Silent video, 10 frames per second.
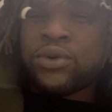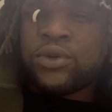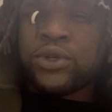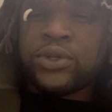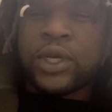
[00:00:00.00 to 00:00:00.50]

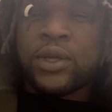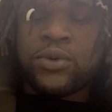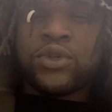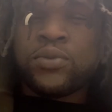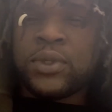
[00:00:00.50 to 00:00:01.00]
You're selling
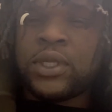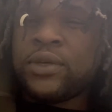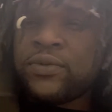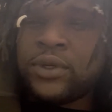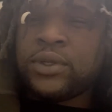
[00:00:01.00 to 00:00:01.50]
what you
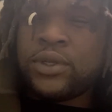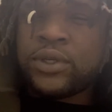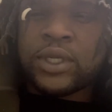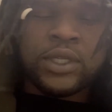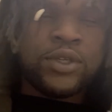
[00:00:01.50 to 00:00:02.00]
believe in. You're
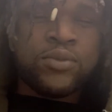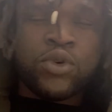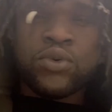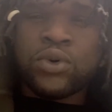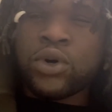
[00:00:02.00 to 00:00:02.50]
selling your
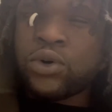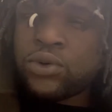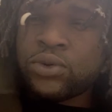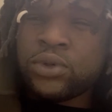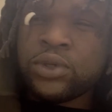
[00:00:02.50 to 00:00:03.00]
moral
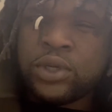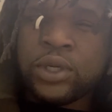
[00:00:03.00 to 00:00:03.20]
code